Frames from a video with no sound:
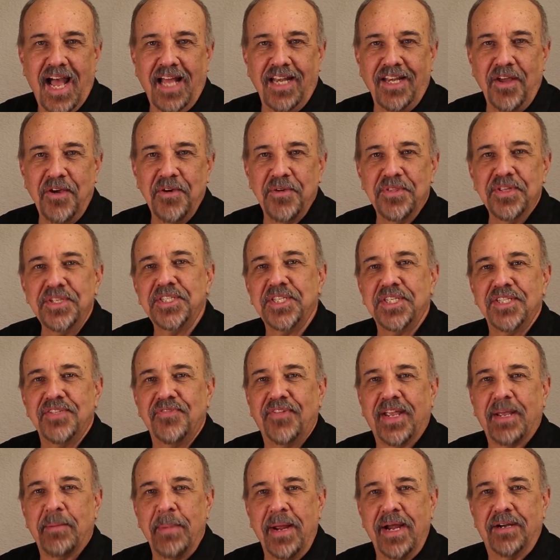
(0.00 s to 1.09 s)
Hello, this is
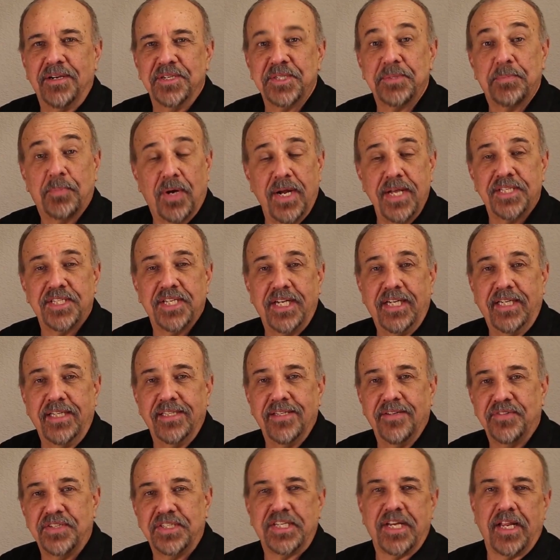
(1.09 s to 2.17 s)
Vic Maris,
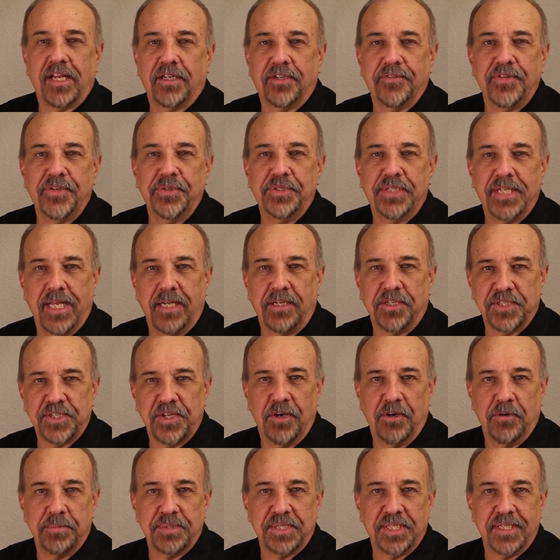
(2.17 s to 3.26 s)
president of Stellarvue
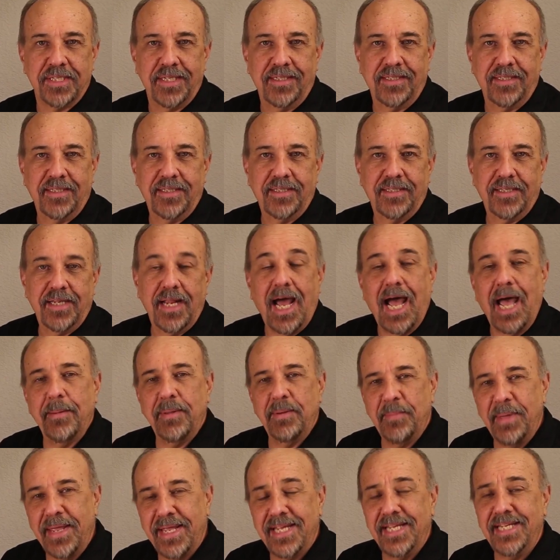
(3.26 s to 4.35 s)
Telescopes. I've
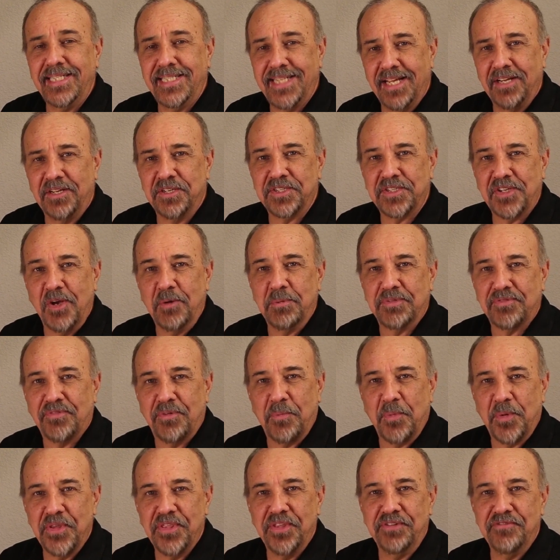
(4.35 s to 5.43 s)
been making telescopes for
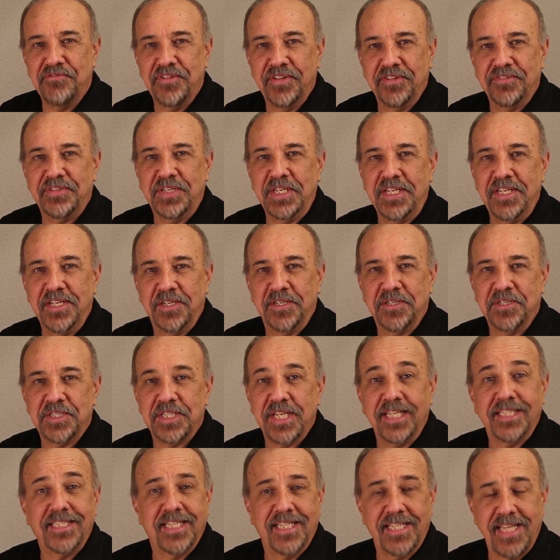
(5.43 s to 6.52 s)
more than 50 years,
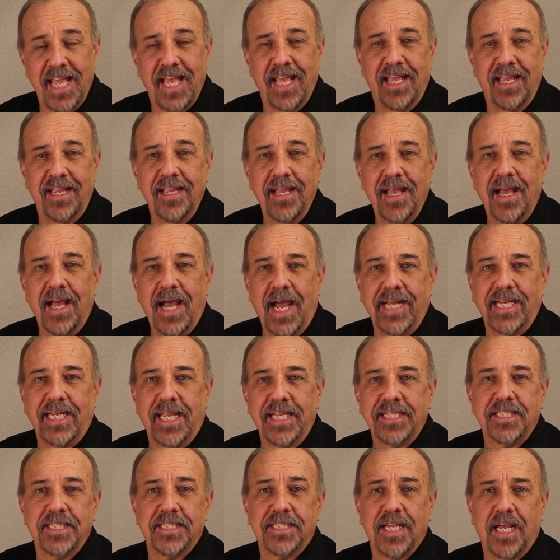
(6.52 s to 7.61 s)
and today I'd
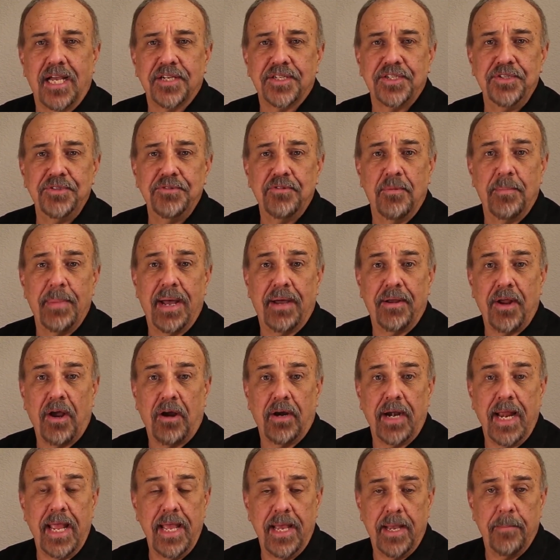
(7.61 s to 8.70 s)
like to talk to you about
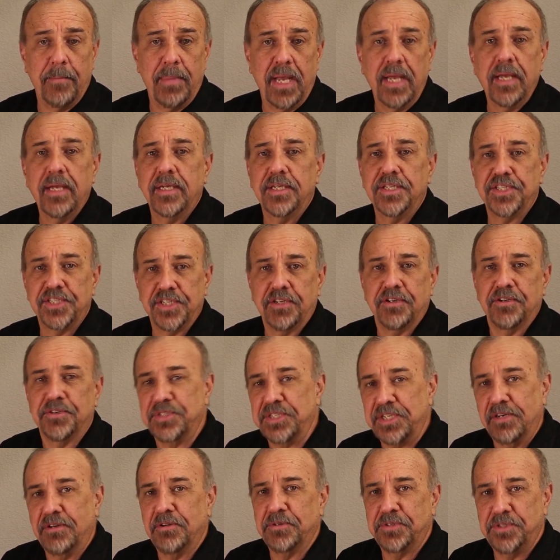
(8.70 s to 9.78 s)
our
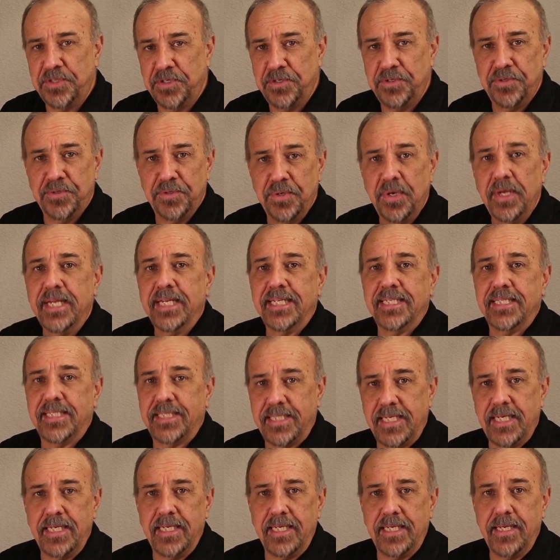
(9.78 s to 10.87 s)

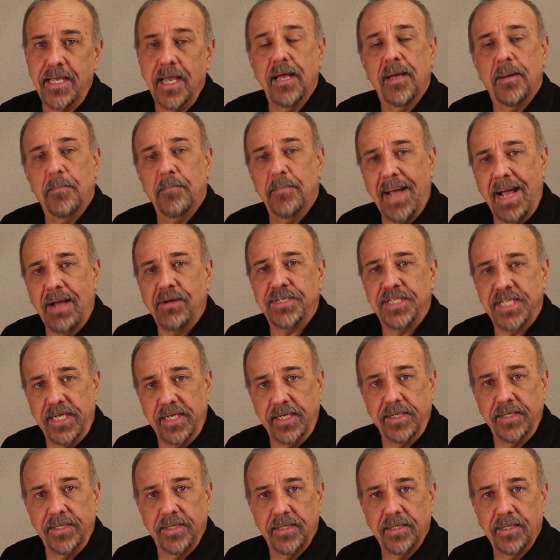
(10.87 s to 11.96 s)
M002C mount
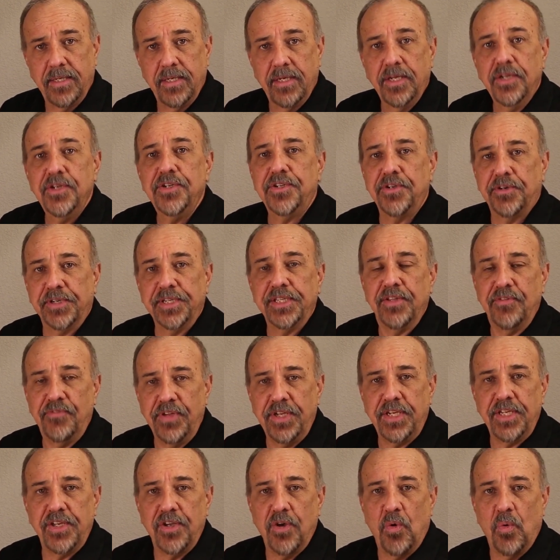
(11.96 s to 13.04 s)
head. During the
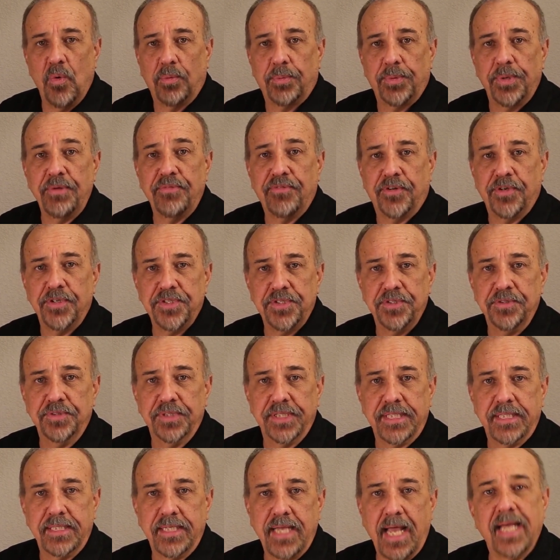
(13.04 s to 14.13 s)
video, we'll refer to
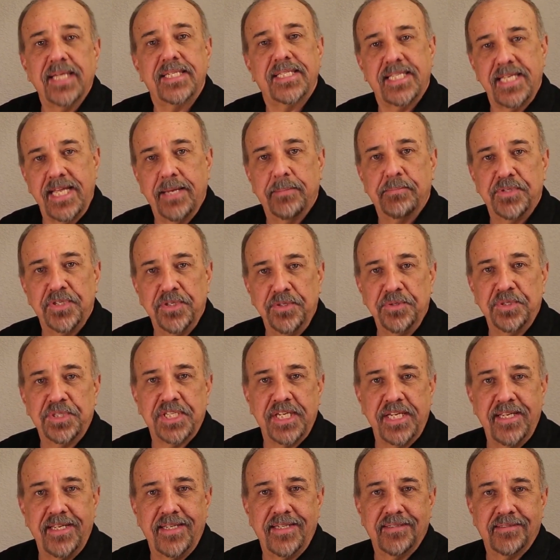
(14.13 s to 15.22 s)
it as the
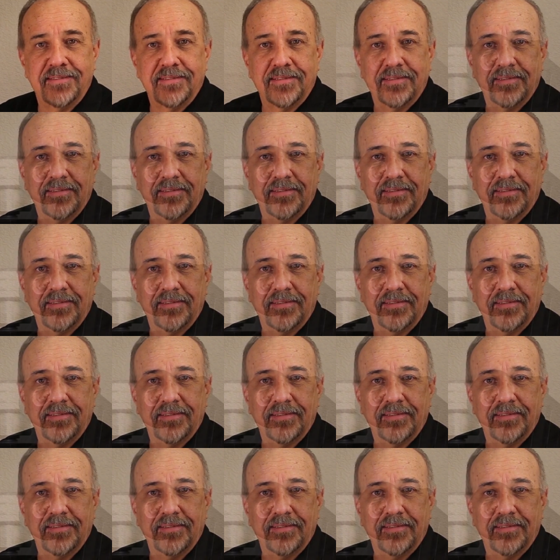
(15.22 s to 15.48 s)
M2C.